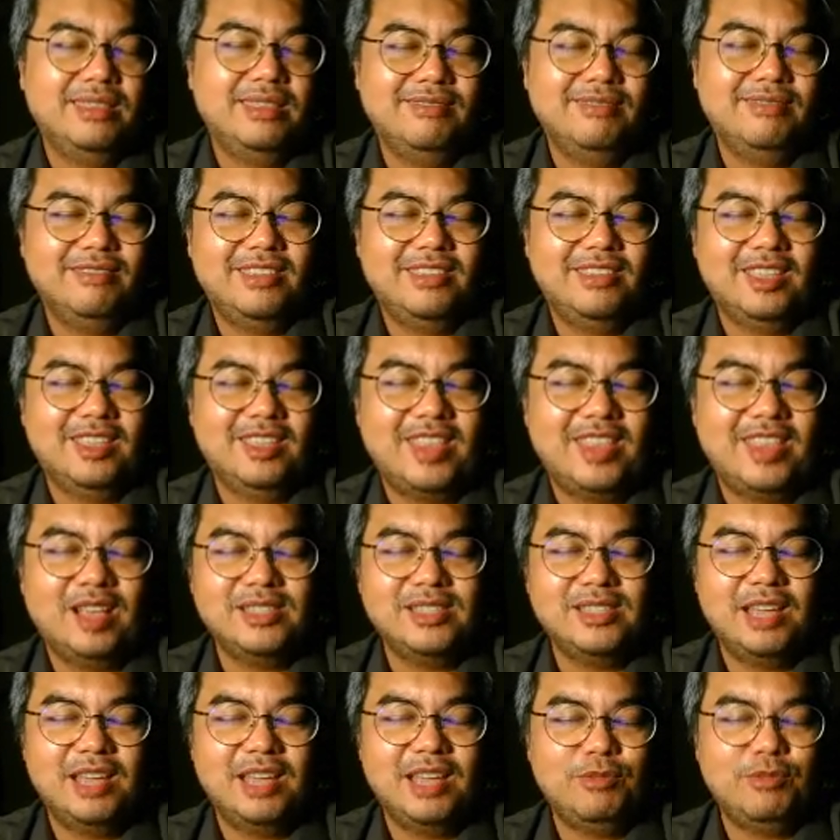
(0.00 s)
he tells
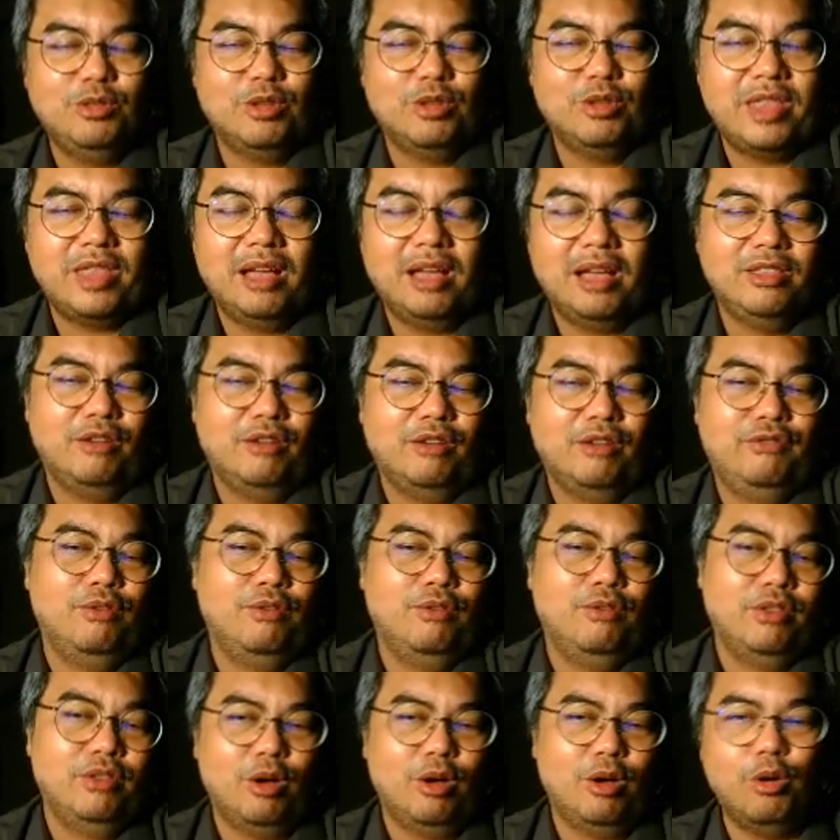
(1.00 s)
them not to tell
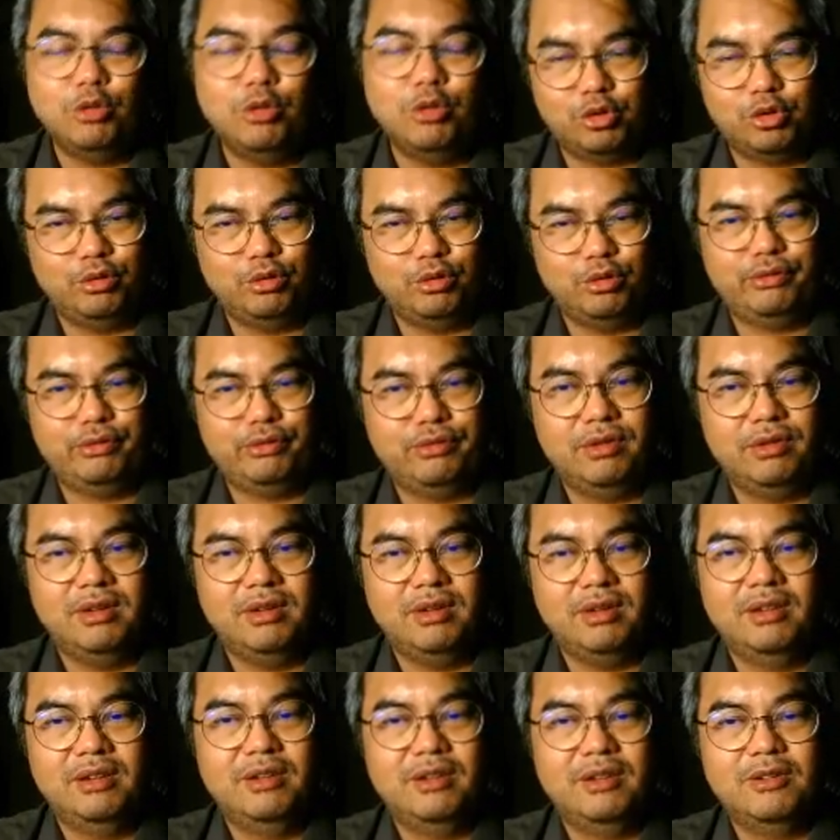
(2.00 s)
the whole truth,
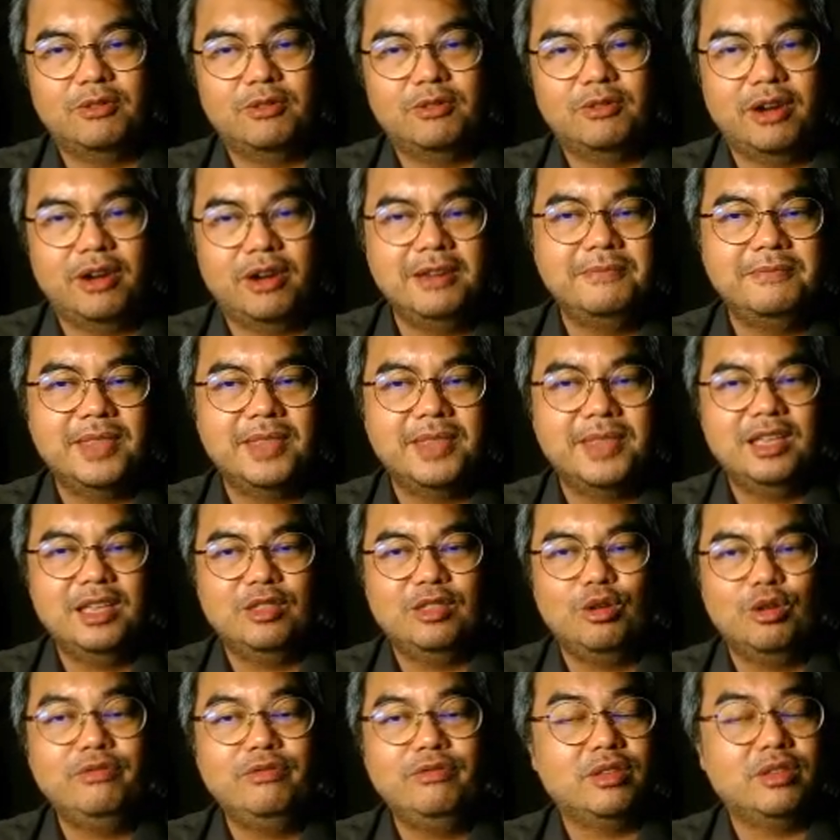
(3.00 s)
right?
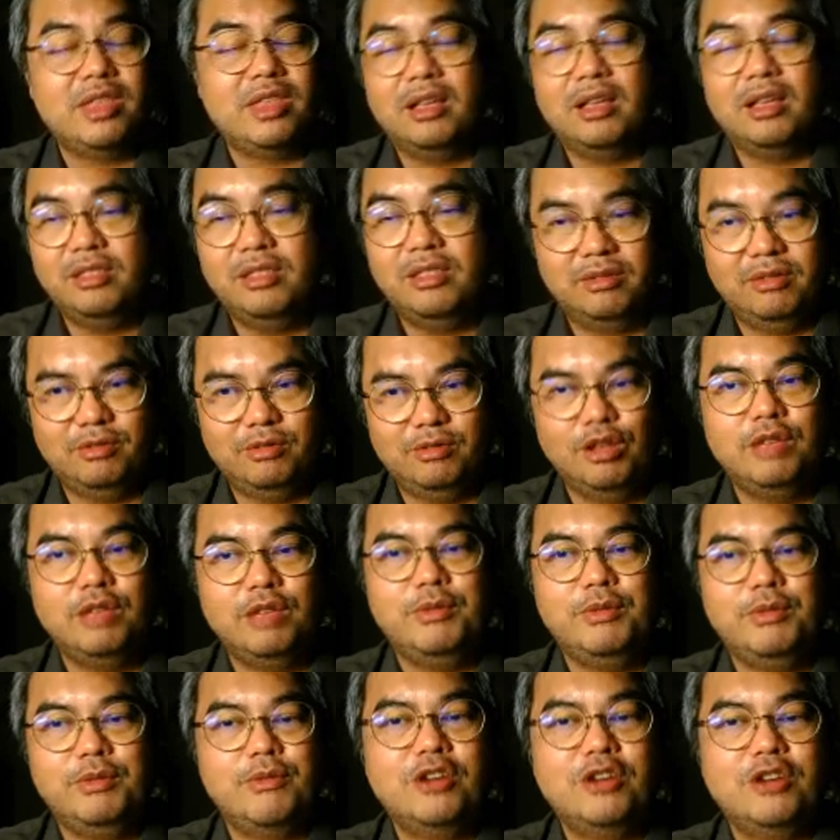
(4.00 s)
Don't have to be
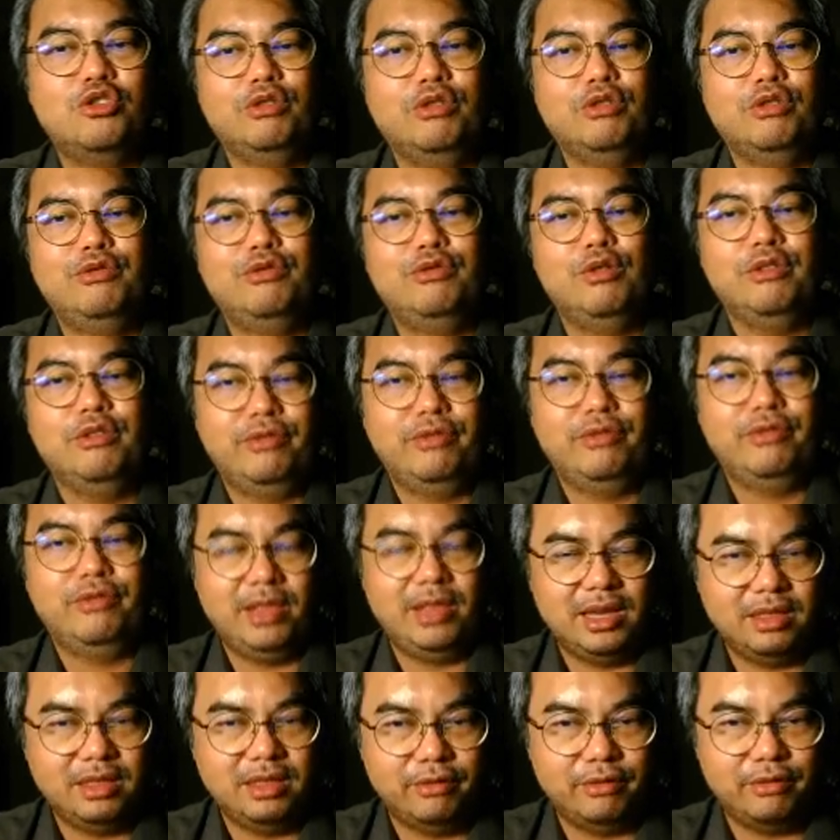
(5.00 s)
very truthful in filling
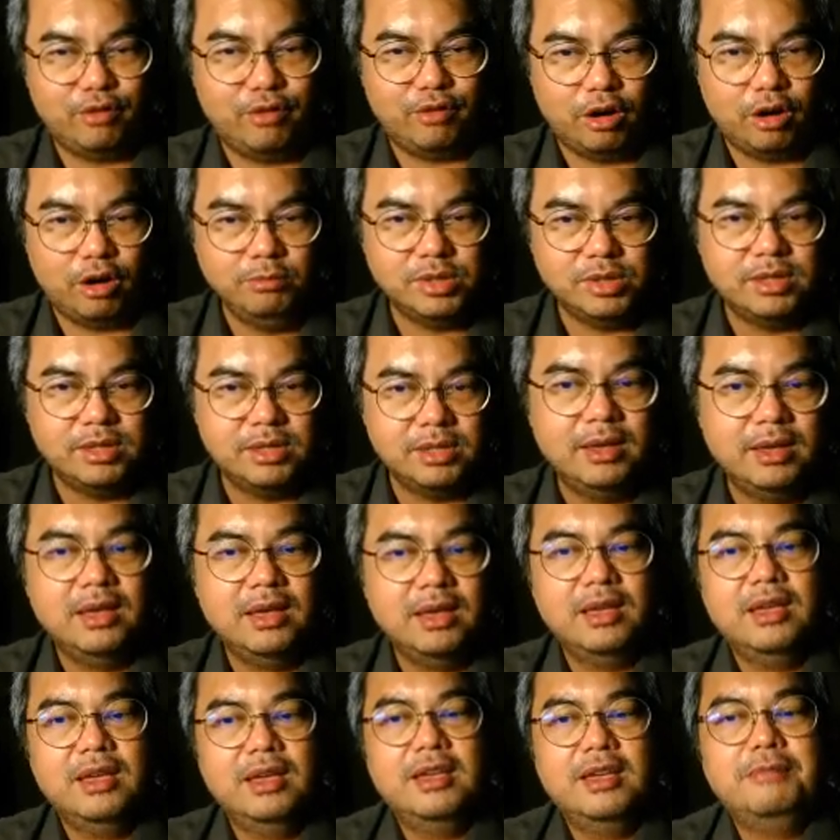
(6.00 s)
in the forms,
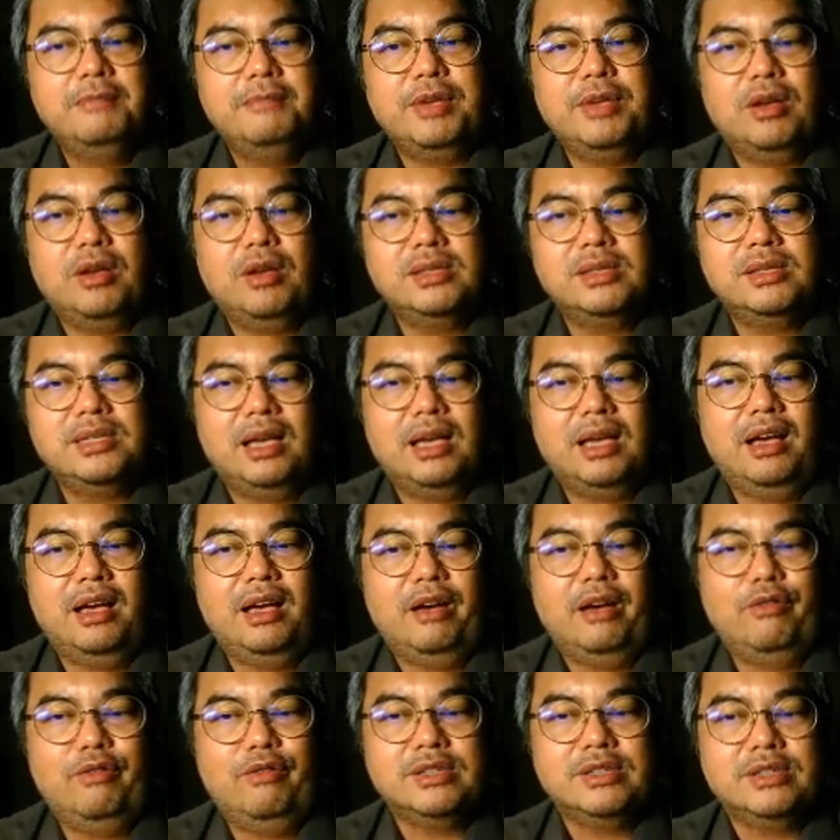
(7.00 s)
because
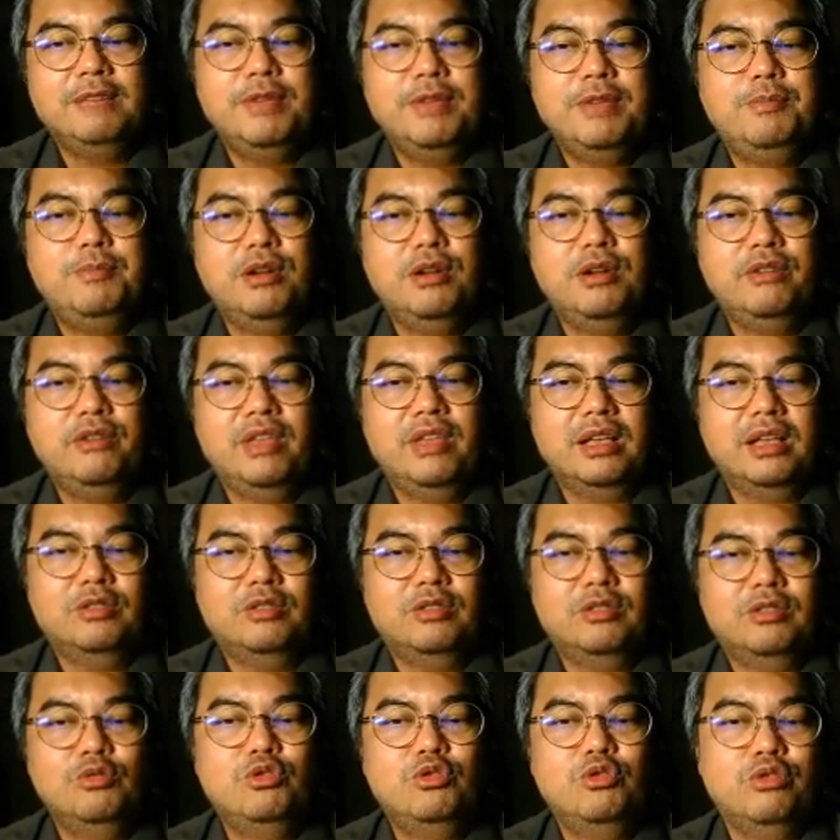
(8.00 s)
for some people, if they are
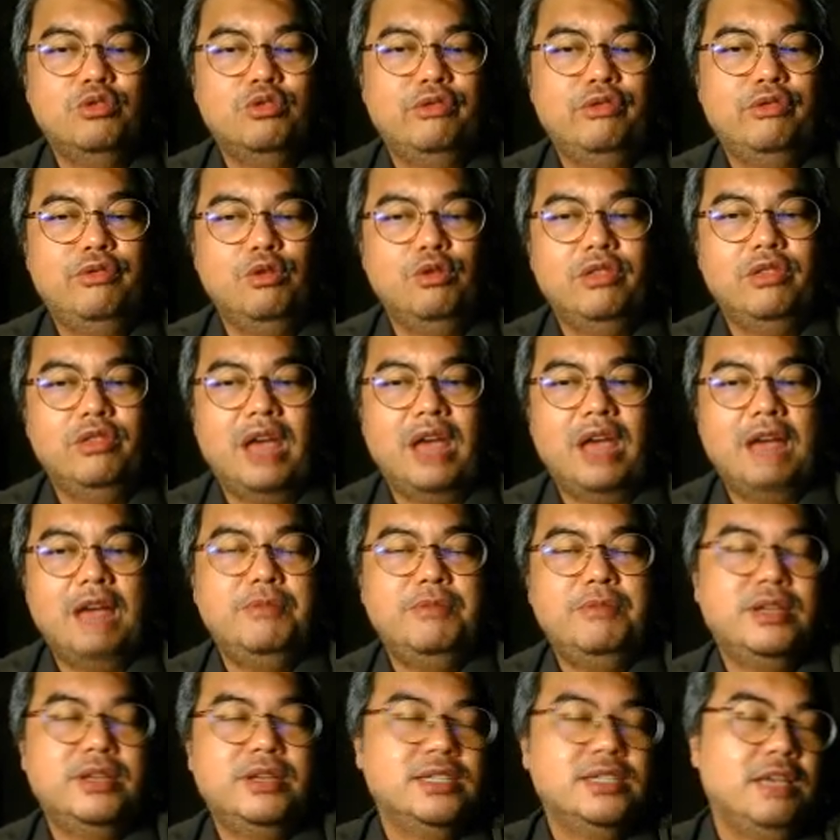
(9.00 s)
too truthful, the hire
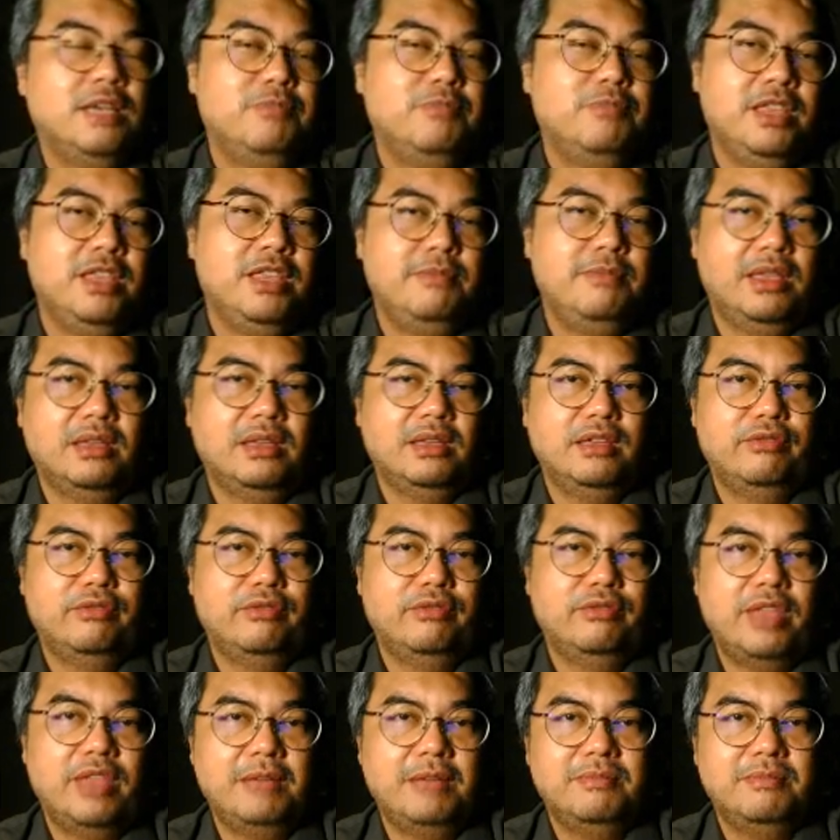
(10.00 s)
purchase company may not give
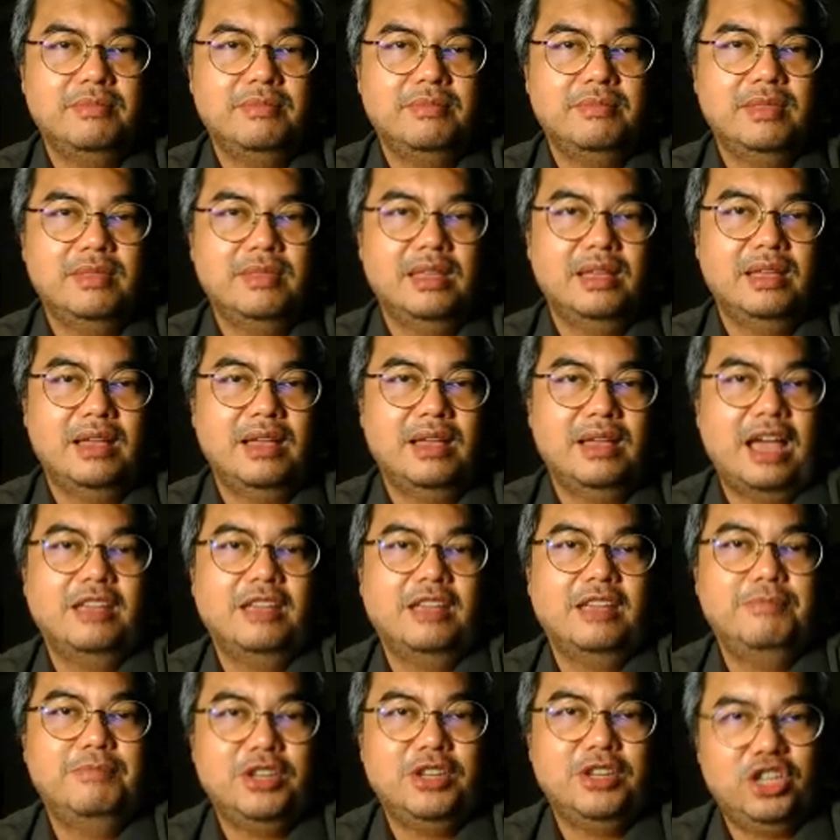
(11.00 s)
them the hire
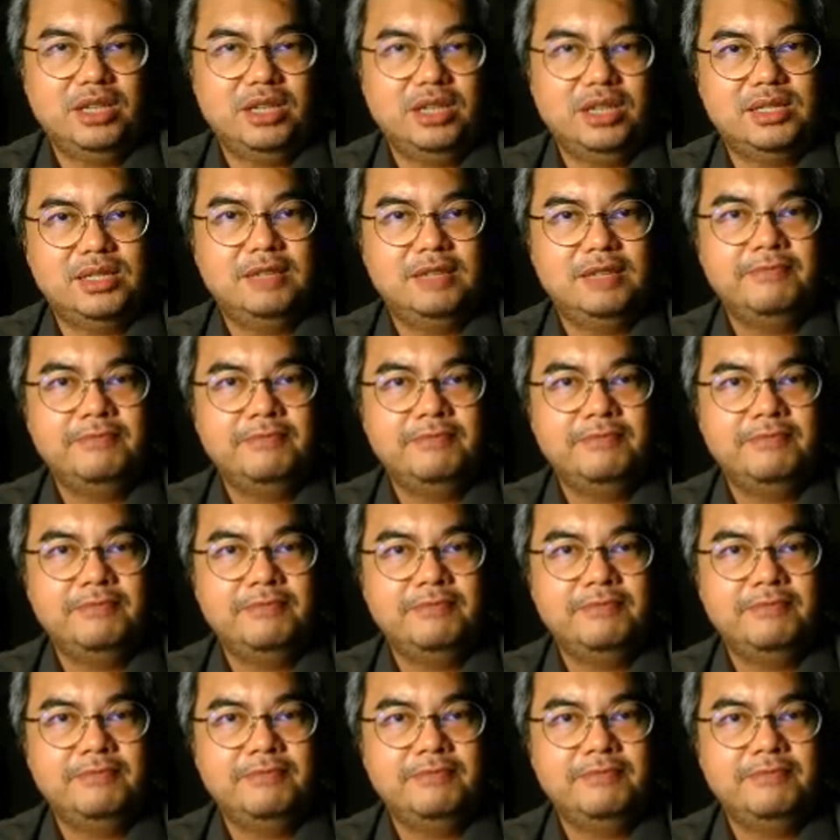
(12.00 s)
purchase.